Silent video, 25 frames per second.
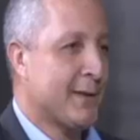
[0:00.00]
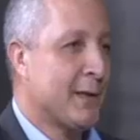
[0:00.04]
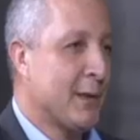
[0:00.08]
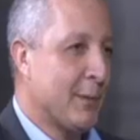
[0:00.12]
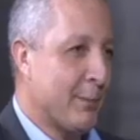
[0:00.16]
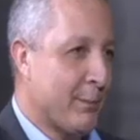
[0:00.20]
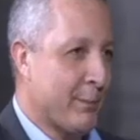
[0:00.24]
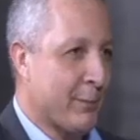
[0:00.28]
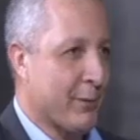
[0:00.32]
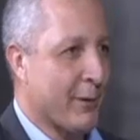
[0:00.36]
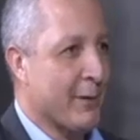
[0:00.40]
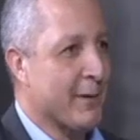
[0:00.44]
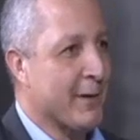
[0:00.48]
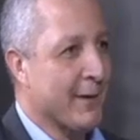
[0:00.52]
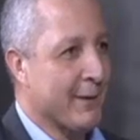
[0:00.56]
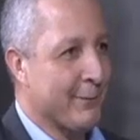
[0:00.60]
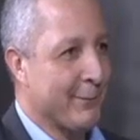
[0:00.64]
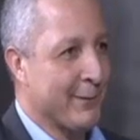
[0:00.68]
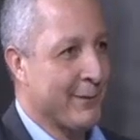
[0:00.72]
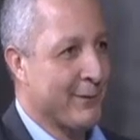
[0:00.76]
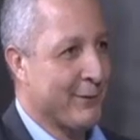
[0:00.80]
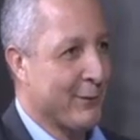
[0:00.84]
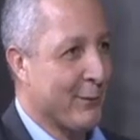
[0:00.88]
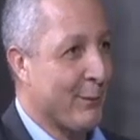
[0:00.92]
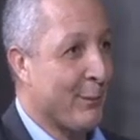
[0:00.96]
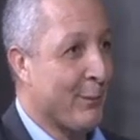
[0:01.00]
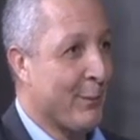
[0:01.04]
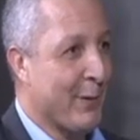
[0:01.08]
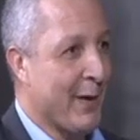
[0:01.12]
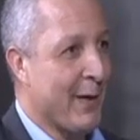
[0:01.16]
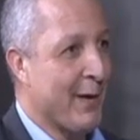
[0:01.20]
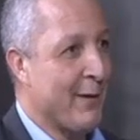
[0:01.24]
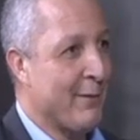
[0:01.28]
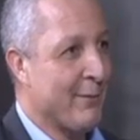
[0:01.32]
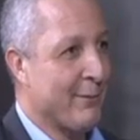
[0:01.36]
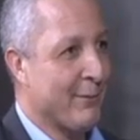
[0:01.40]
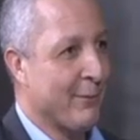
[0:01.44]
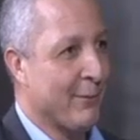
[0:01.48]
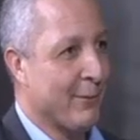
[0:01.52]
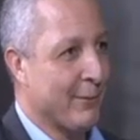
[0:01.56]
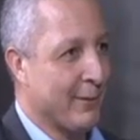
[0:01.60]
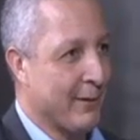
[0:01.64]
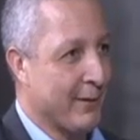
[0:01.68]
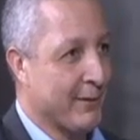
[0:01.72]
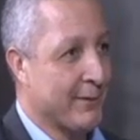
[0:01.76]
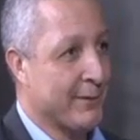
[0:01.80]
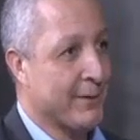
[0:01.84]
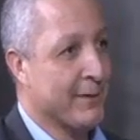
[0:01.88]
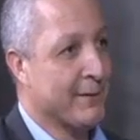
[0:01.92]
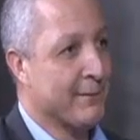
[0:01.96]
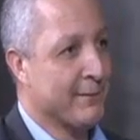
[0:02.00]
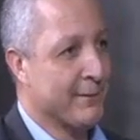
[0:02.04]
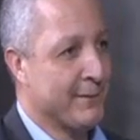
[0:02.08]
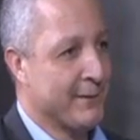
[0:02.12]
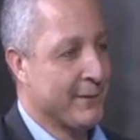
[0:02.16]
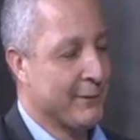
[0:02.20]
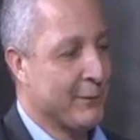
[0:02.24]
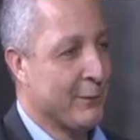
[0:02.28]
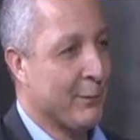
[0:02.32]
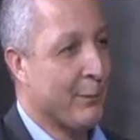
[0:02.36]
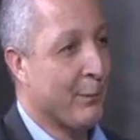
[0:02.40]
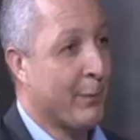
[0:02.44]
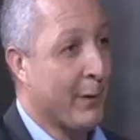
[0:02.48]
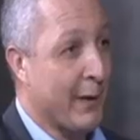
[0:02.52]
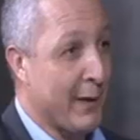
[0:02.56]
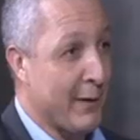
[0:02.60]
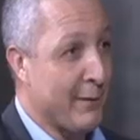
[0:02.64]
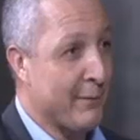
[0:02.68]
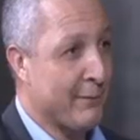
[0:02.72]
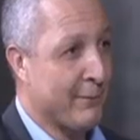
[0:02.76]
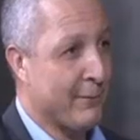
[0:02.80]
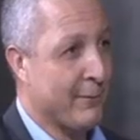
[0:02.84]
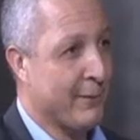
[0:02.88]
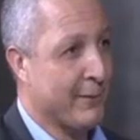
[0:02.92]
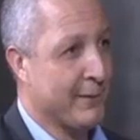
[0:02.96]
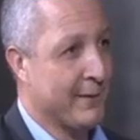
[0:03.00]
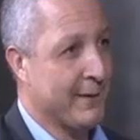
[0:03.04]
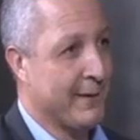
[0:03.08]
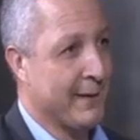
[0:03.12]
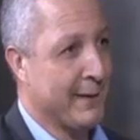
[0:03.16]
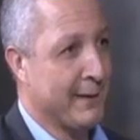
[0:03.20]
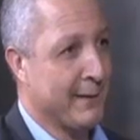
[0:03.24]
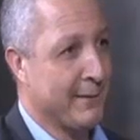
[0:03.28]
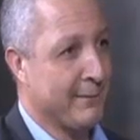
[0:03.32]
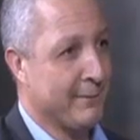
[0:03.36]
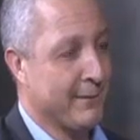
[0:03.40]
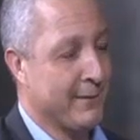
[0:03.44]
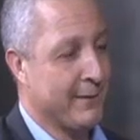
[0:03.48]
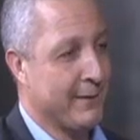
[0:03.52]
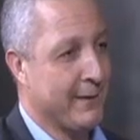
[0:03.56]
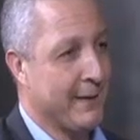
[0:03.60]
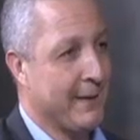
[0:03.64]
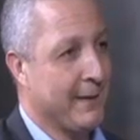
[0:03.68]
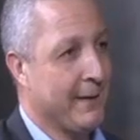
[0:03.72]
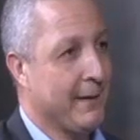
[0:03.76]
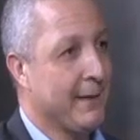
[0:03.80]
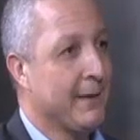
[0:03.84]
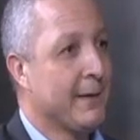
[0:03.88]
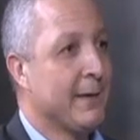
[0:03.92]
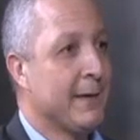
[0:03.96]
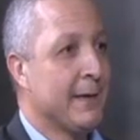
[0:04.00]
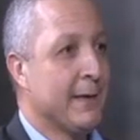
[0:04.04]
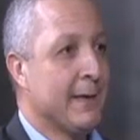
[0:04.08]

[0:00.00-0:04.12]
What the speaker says: a product which you pay for, a service that you pay for at the end of the day,